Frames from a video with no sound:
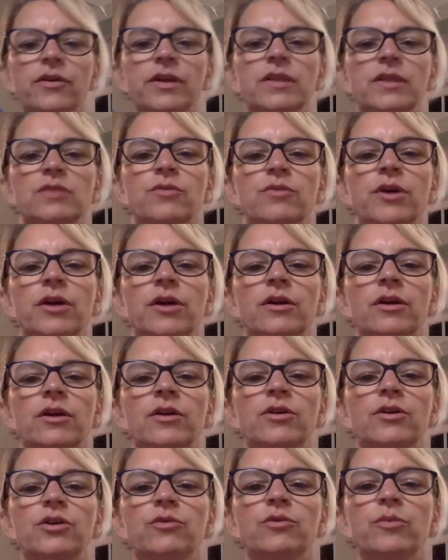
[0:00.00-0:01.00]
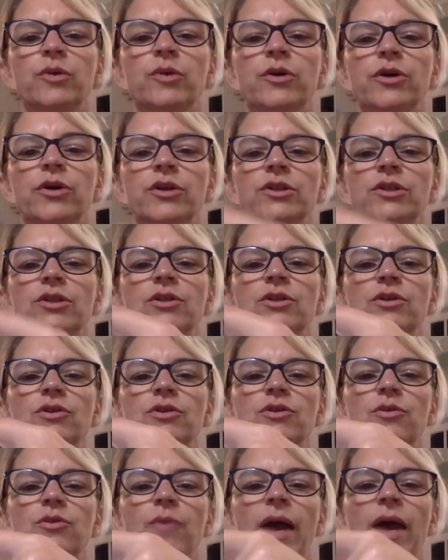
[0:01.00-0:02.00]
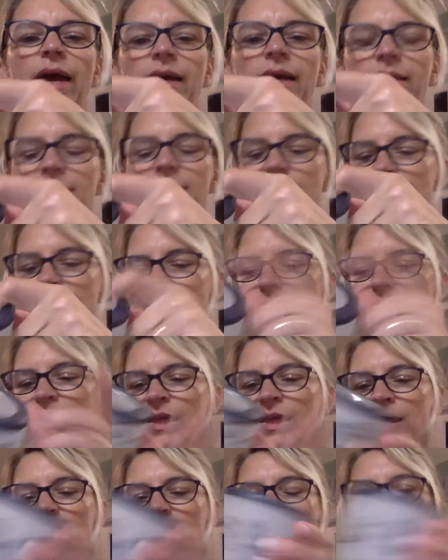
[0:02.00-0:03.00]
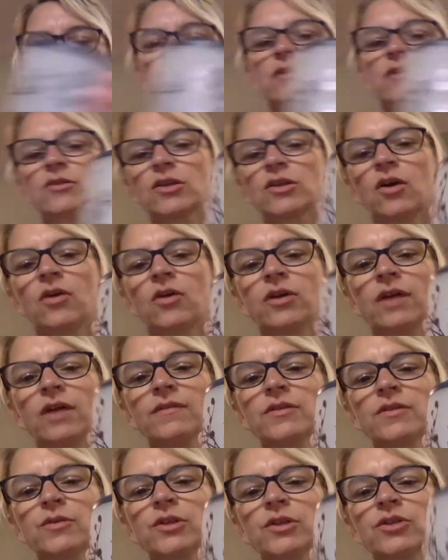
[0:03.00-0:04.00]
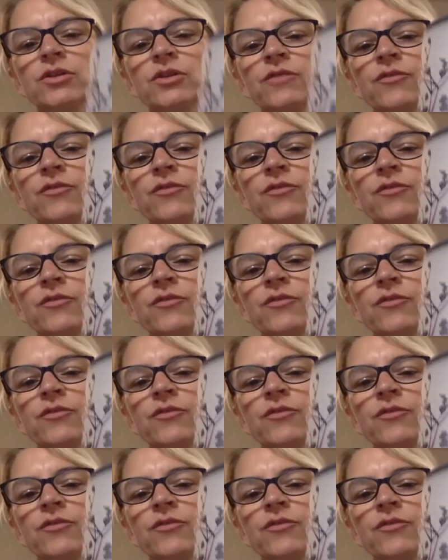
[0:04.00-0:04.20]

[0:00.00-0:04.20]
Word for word: is where you put your wax. And there's an on-off switch on the